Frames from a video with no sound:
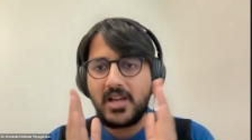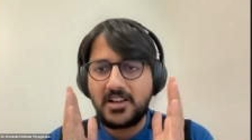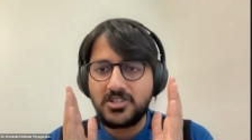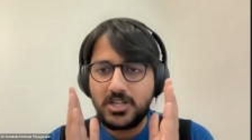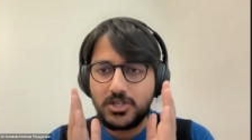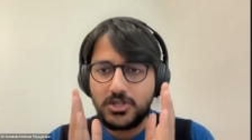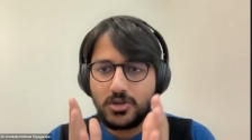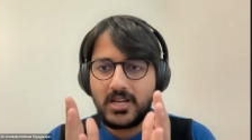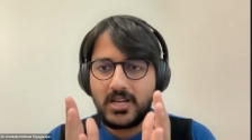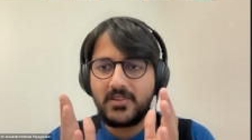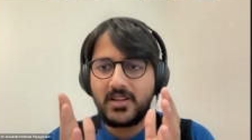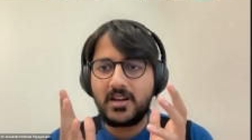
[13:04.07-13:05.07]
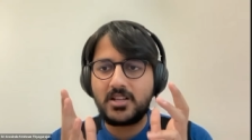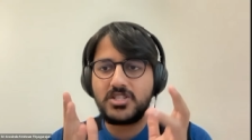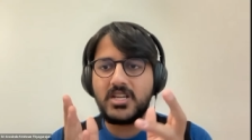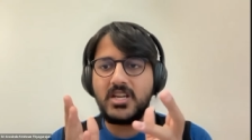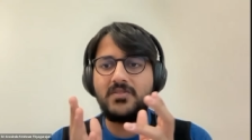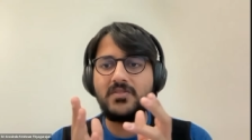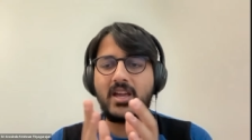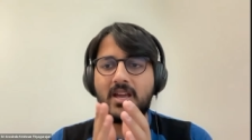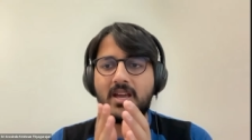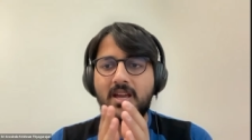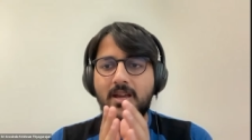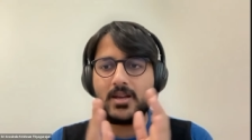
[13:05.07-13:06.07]
we actually show that we can achieve
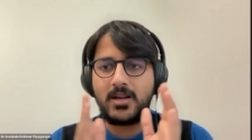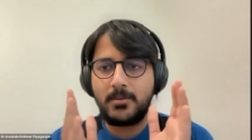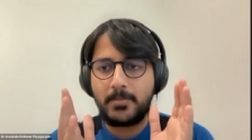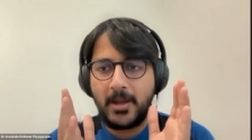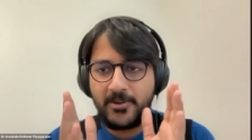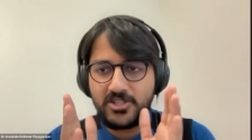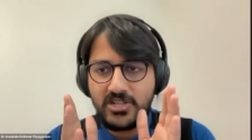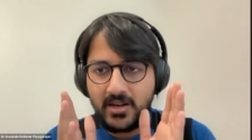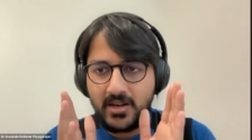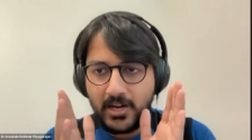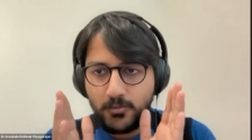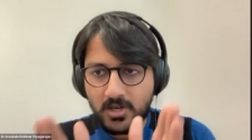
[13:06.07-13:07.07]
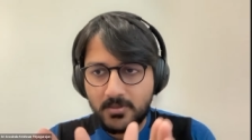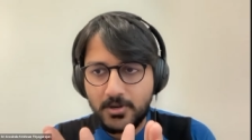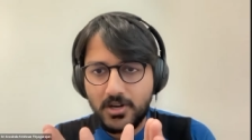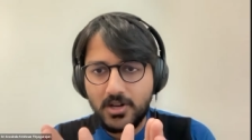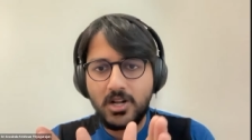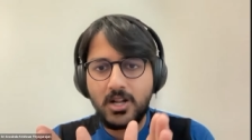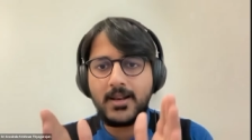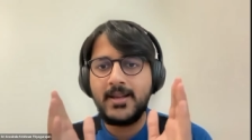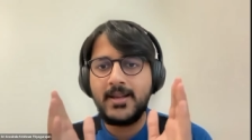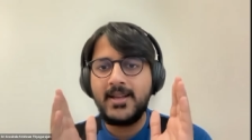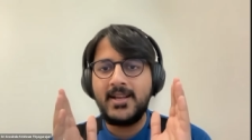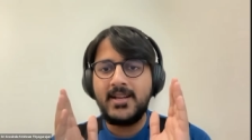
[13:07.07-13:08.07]
a, a payment channel network protocol
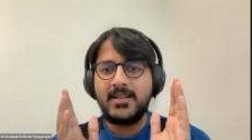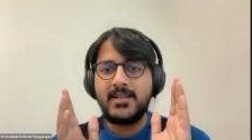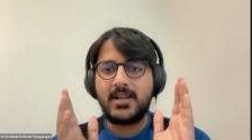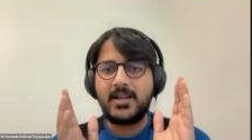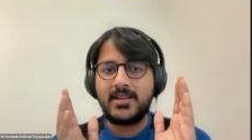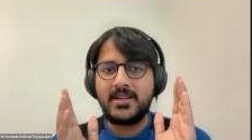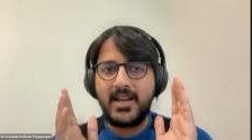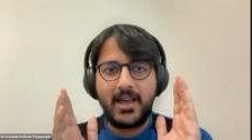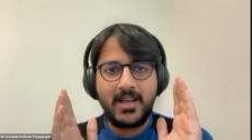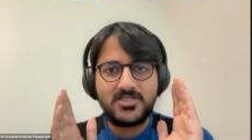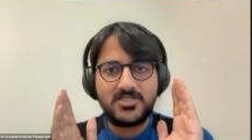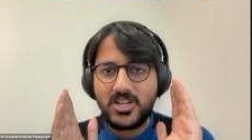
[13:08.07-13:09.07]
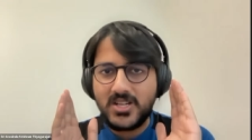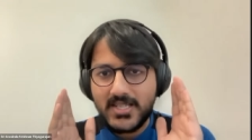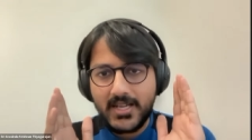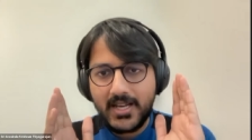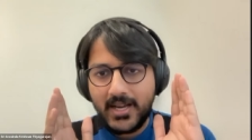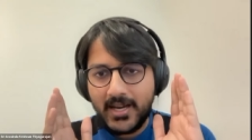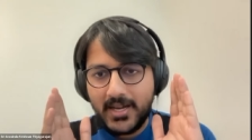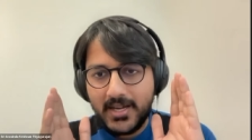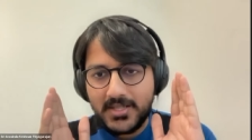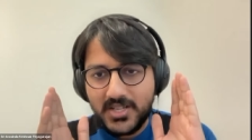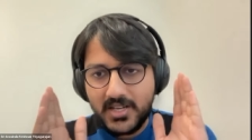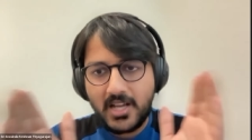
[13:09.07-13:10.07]
needing just a,
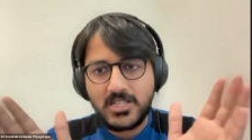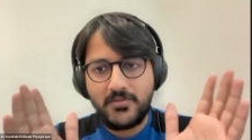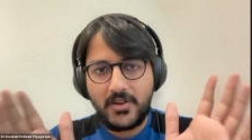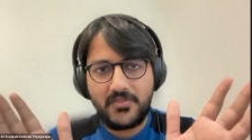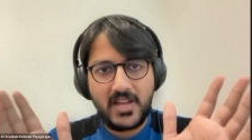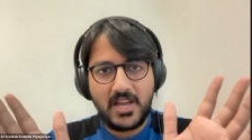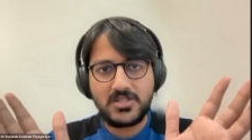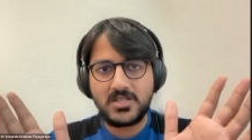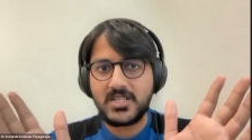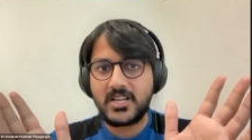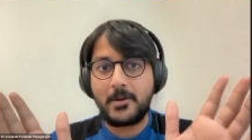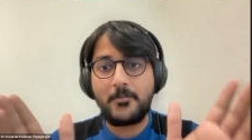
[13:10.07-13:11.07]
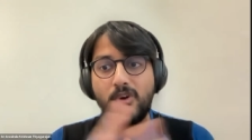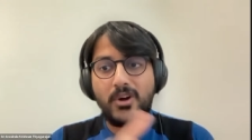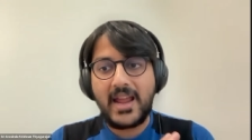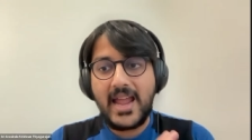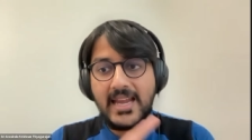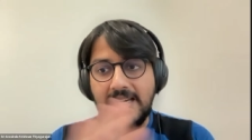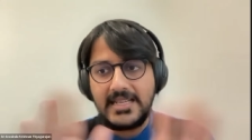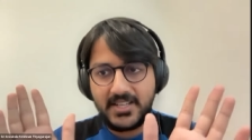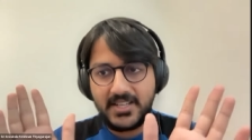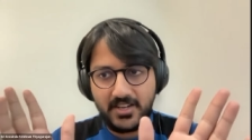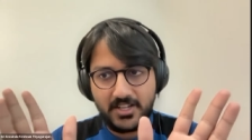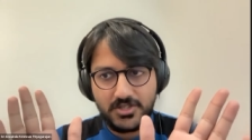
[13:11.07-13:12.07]
a, signature verification script for any
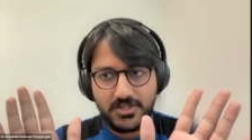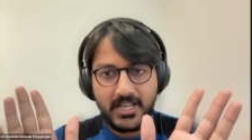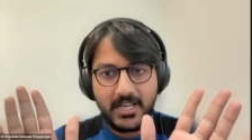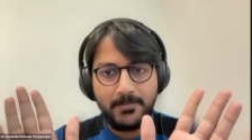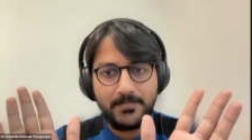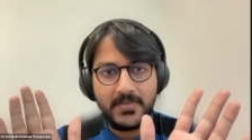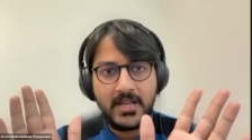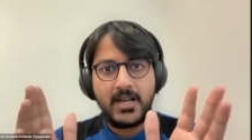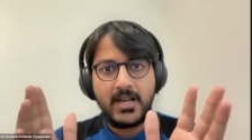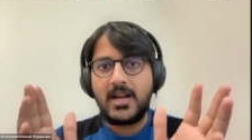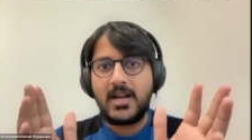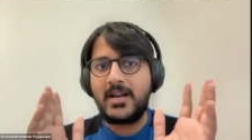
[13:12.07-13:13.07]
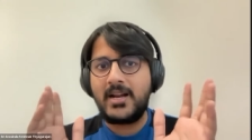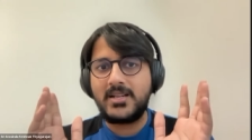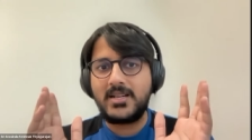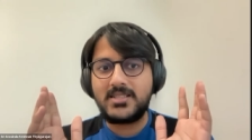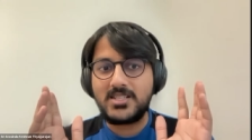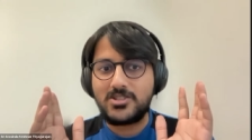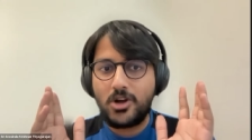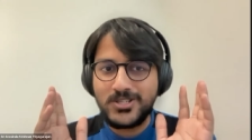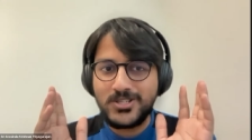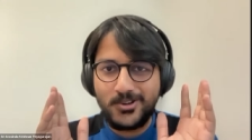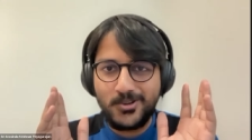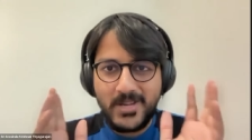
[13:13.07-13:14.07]
signature scheme. And this
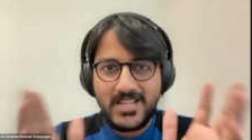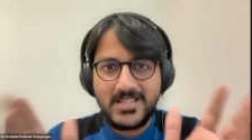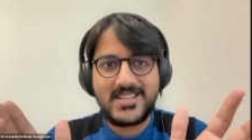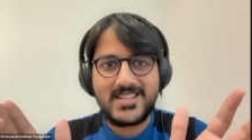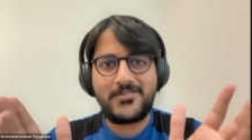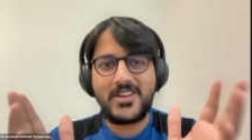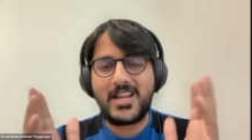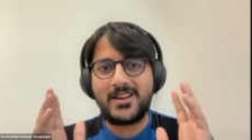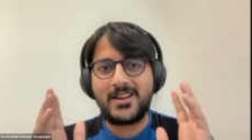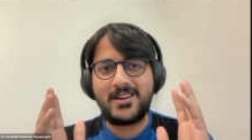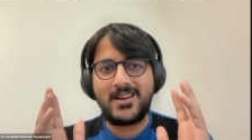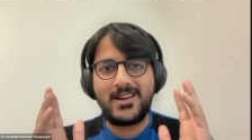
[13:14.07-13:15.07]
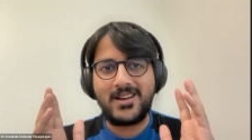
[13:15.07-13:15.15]
also means that we can